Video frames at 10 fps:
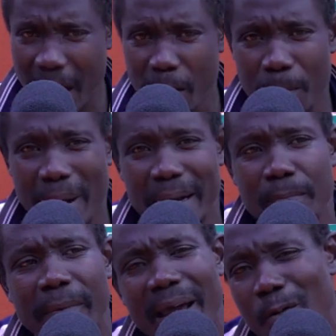lo man
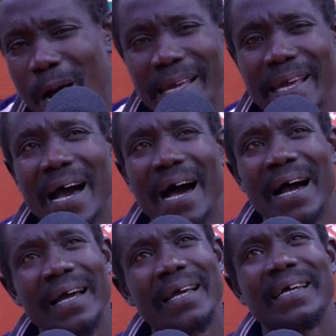be wa ya
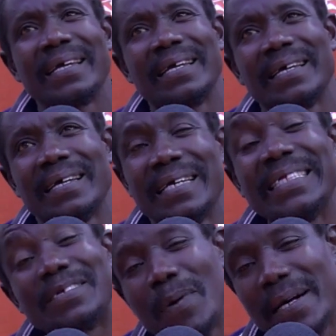
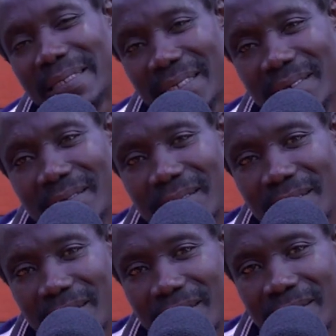8 month
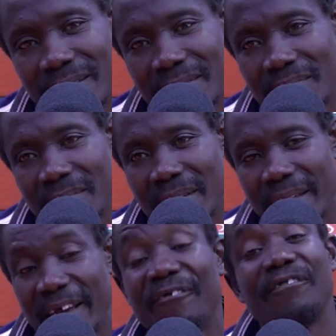
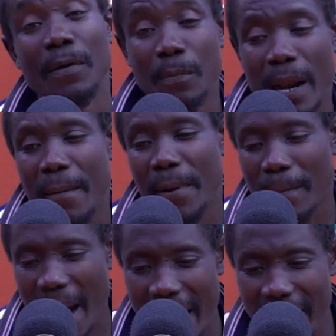e firi mu na me
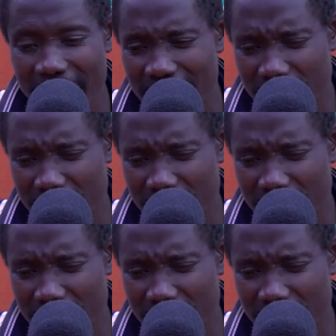ba ye na me